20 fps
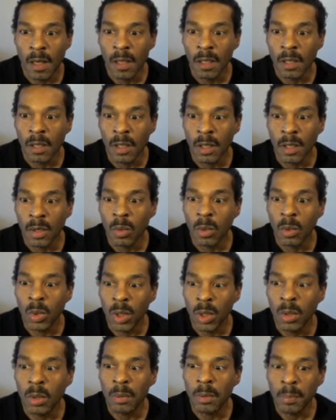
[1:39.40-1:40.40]
there
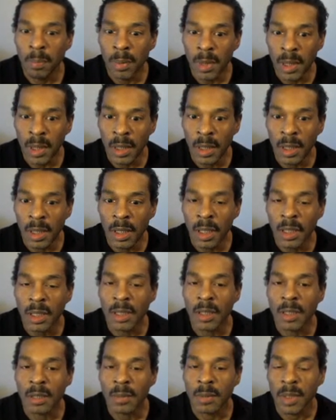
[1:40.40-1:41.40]
will be a
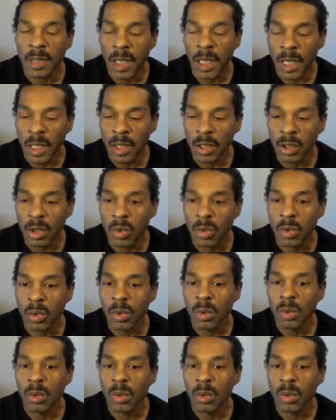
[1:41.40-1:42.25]
substantial